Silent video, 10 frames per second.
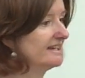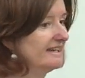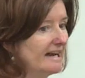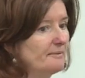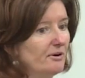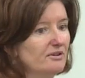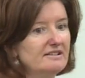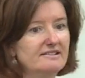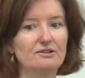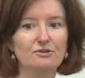in our
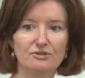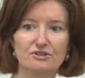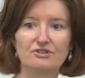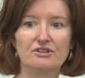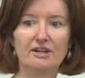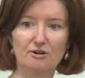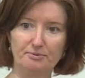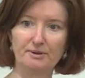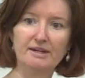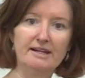bodies in order to help
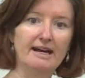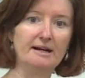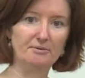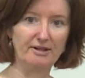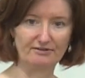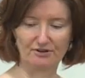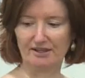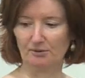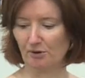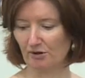
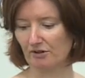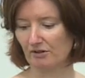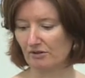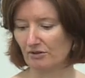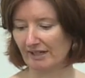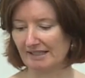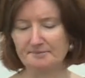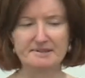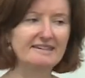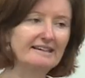everything work correctly,
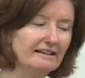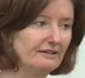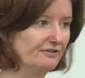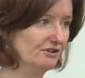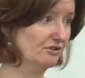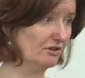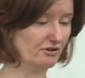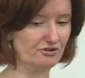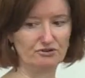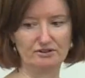particularly for
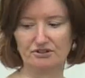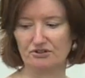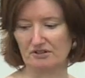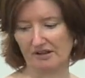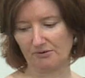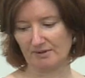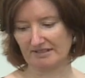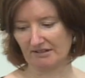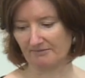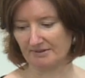neurological issues like the
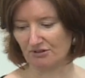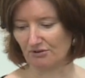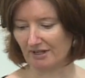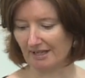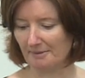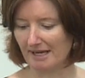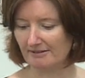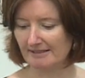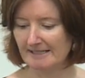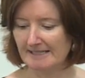ones that I've been talking
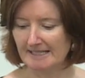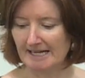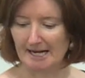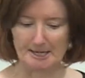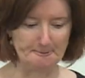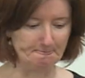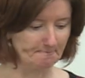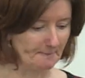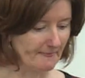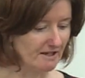about.
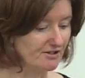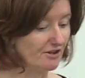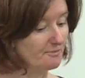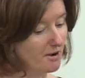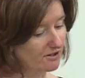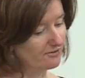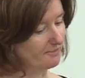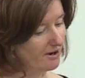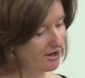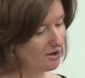So the
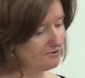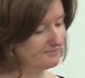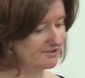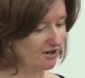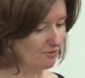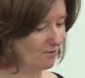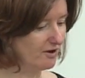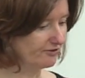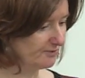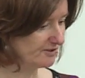microbiome, so
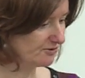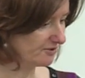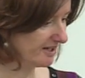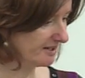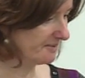whilst we're talking